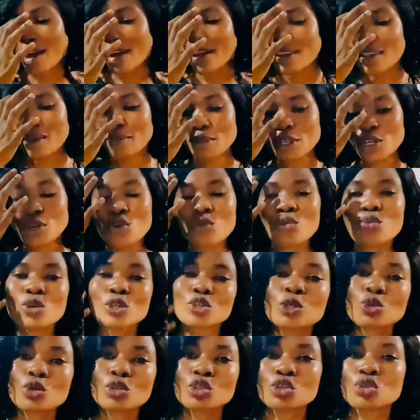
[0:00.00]
Let me know
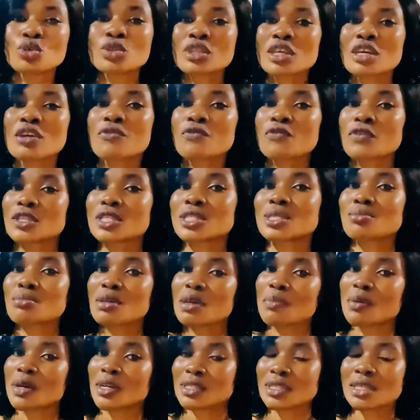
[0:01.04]
which one do you think fits
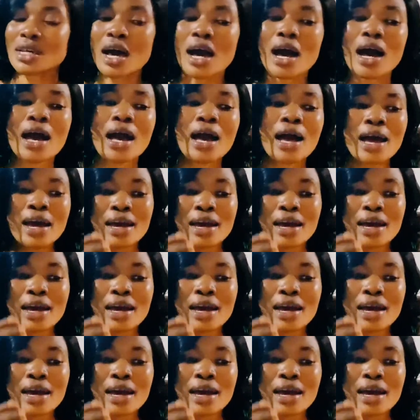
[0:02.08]
me better.